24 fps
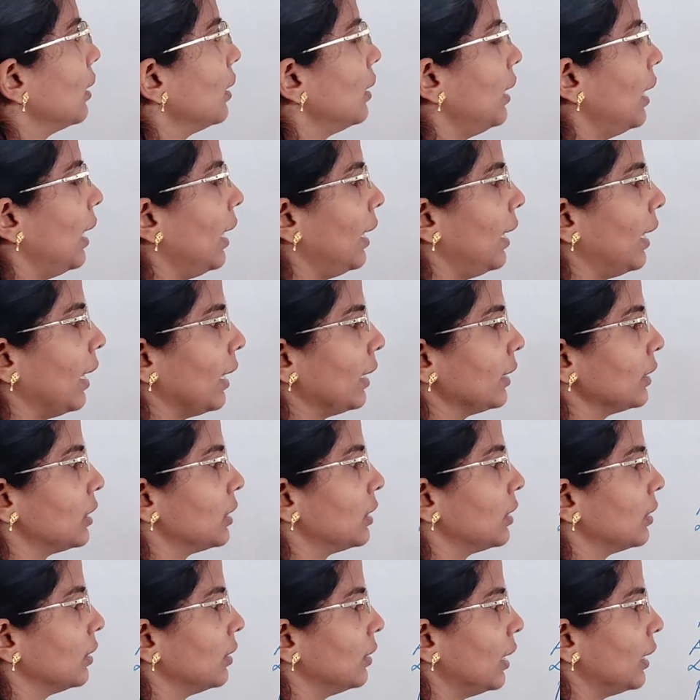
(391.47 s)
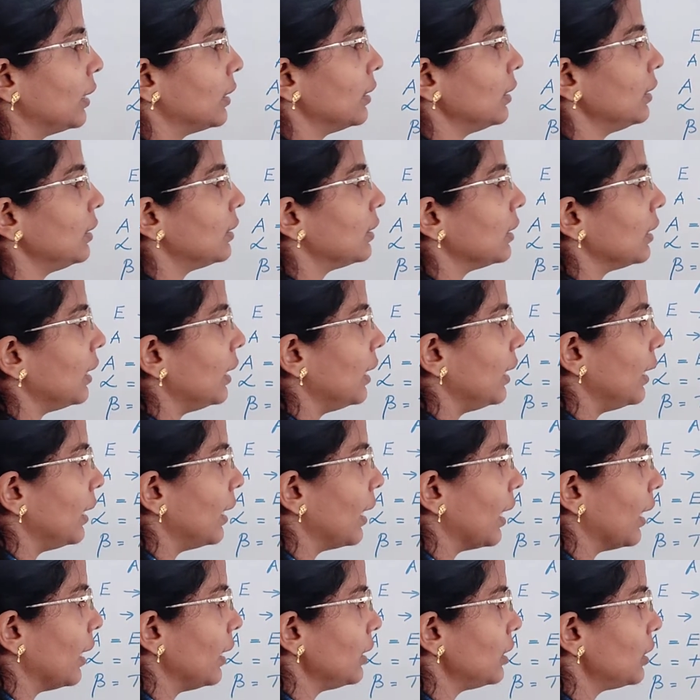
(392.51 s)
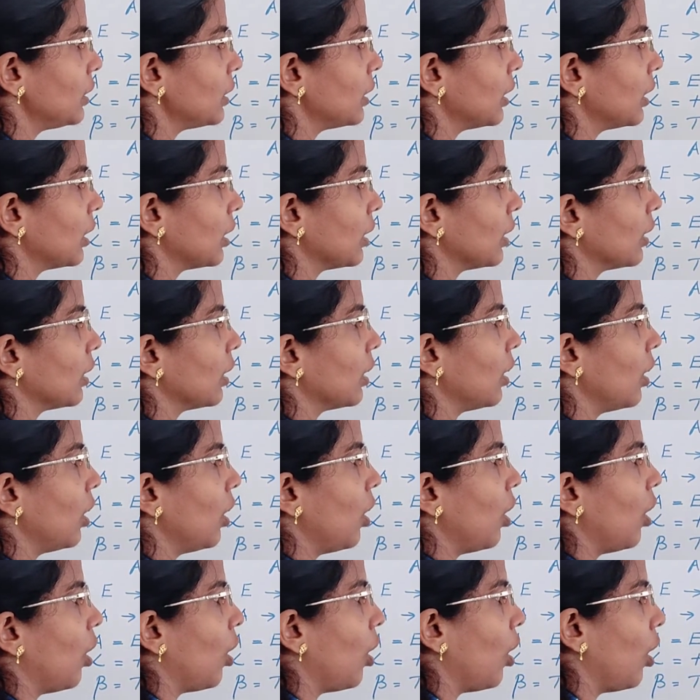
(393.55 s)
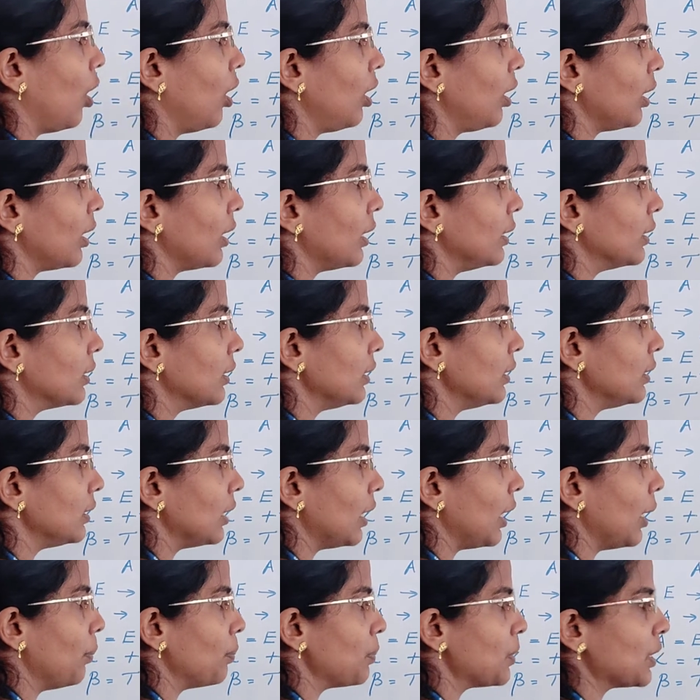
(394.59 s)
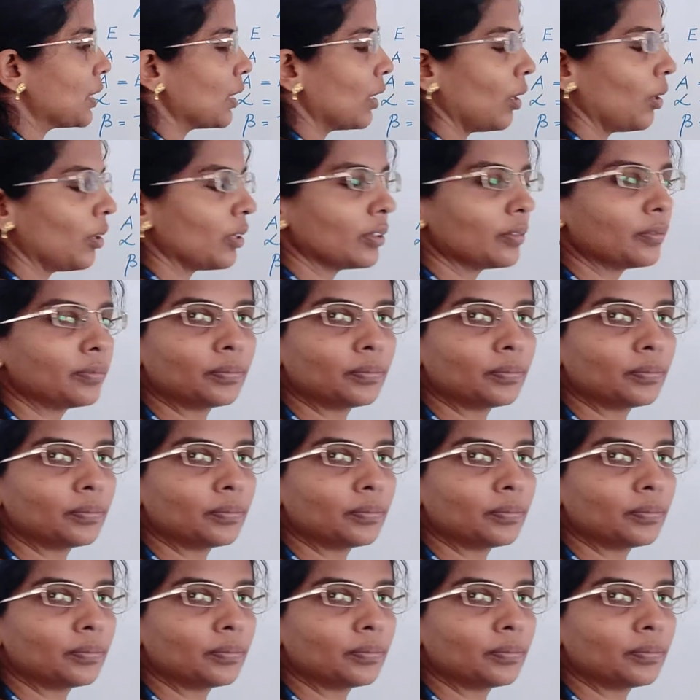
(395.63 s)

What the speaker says: A dash. That is E dash or it is epsilon.